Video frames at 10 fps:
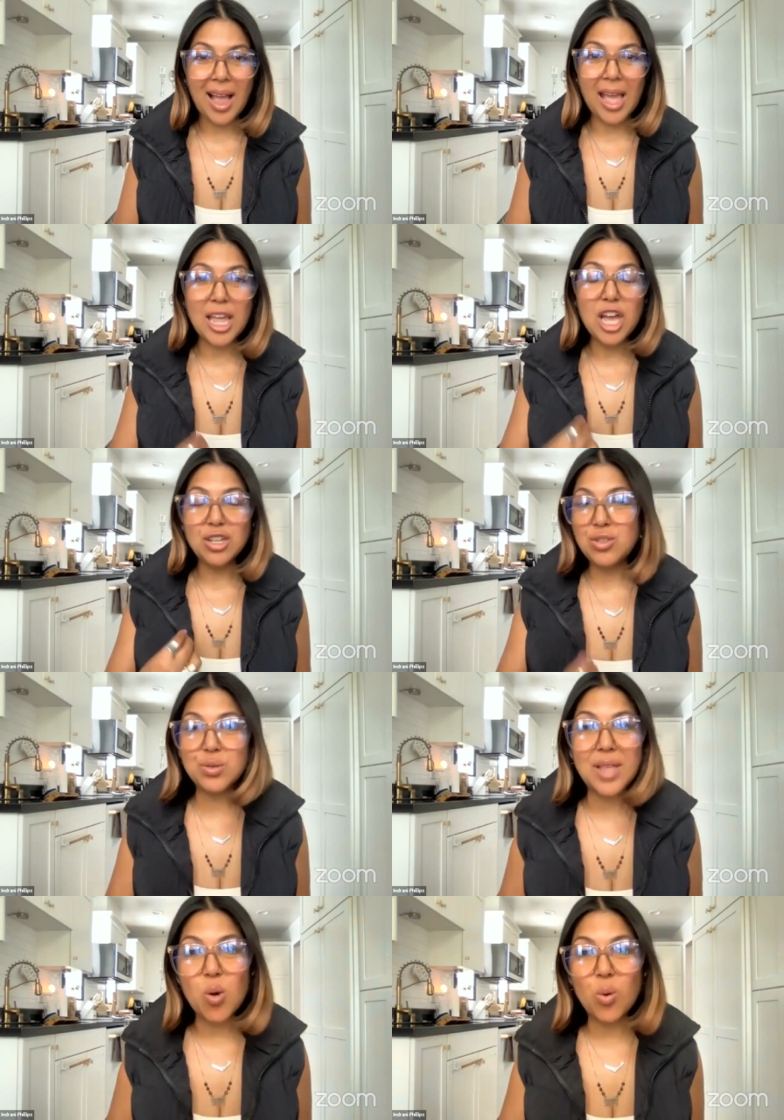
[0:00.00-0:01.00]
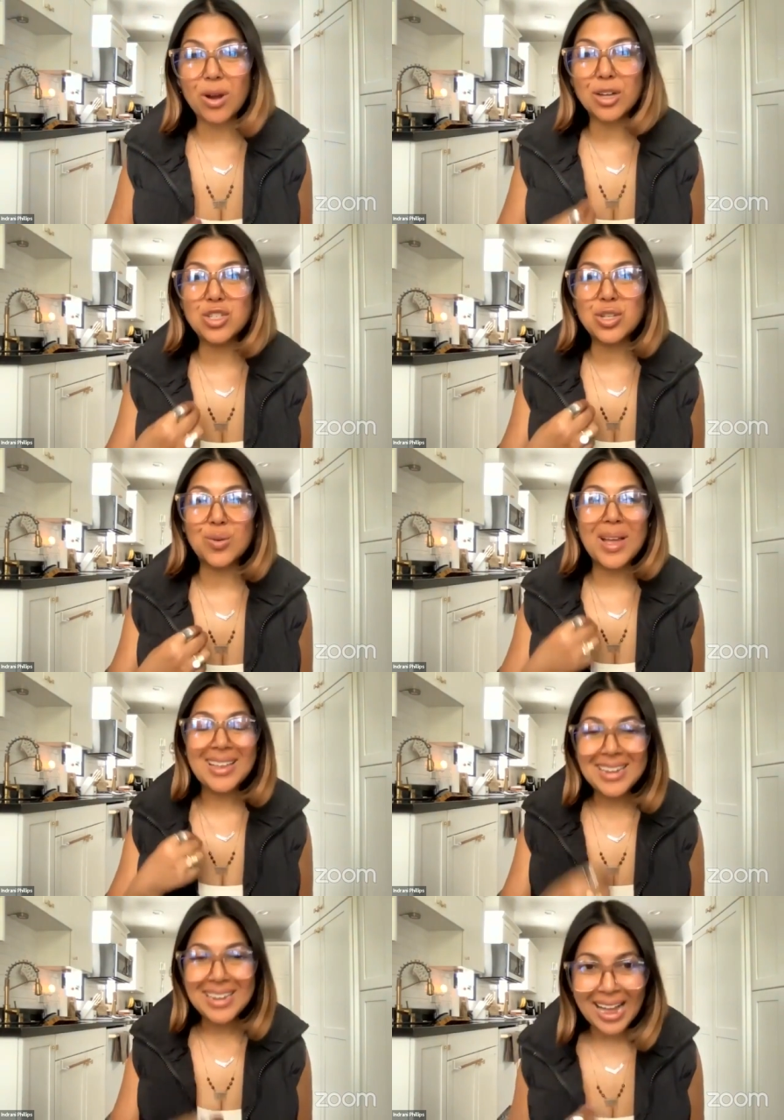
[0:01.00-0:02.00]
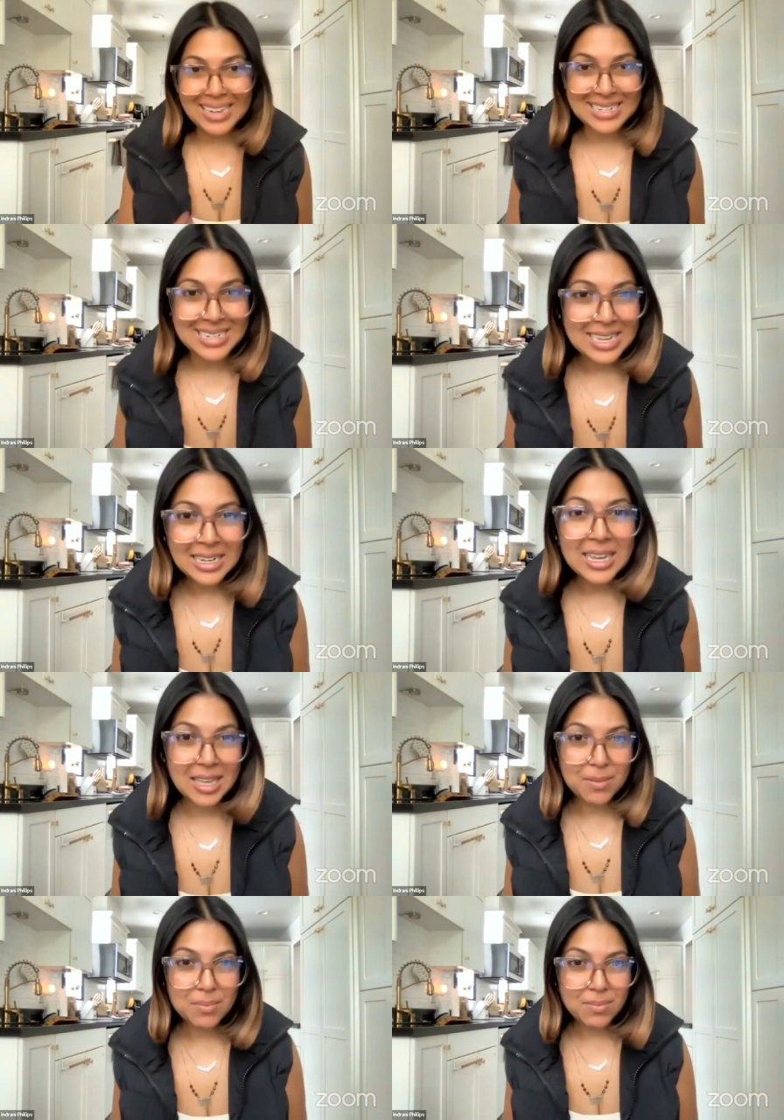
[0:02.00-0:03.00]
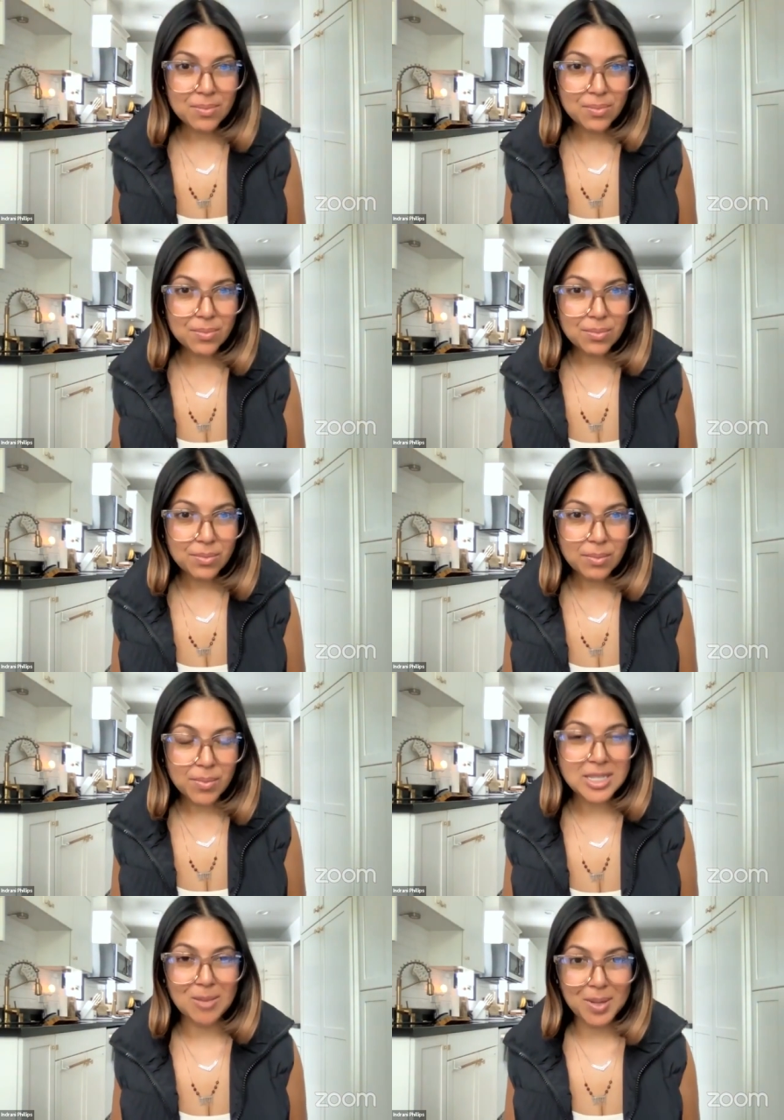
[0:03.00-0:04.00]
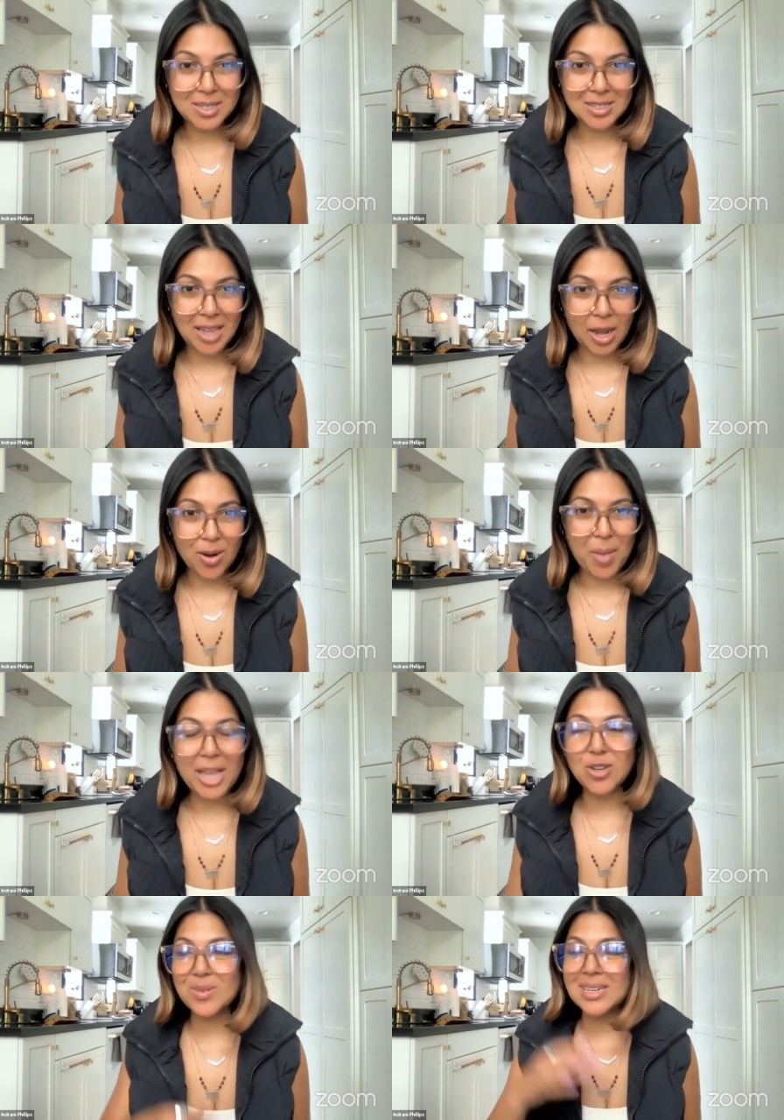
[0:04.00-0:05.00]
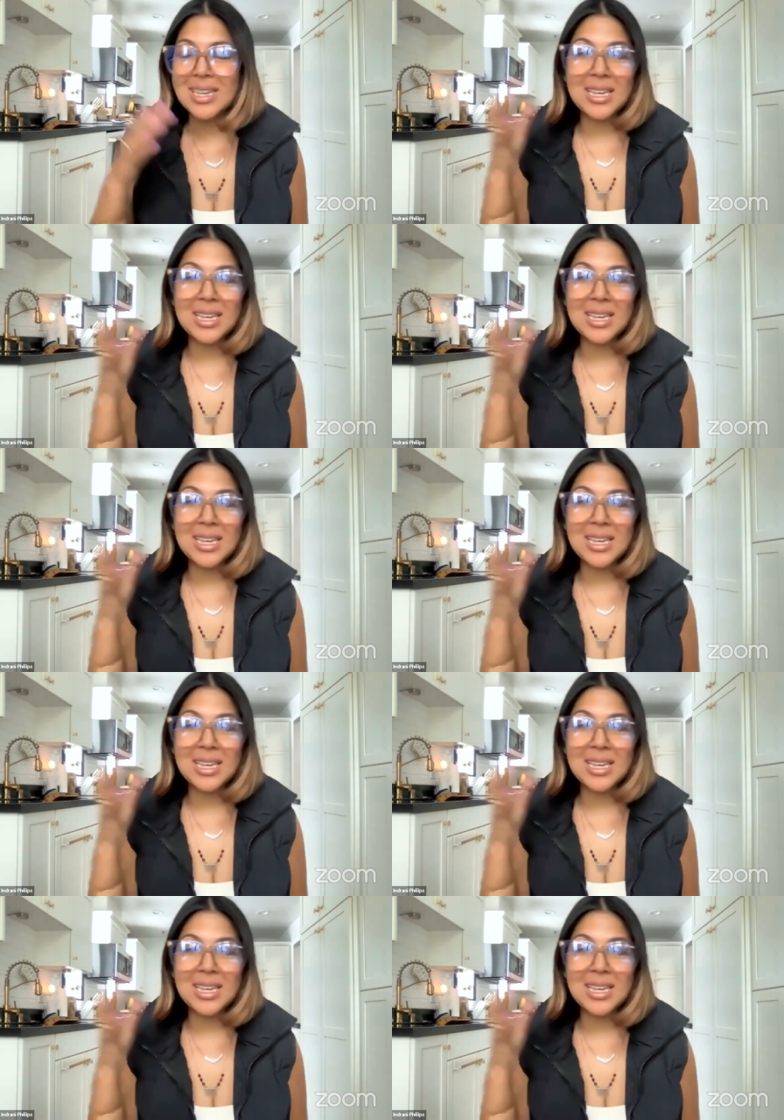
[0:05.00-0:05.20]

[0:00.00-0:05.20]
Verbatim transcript: I do that work to not need him, but deeply desire him. I don't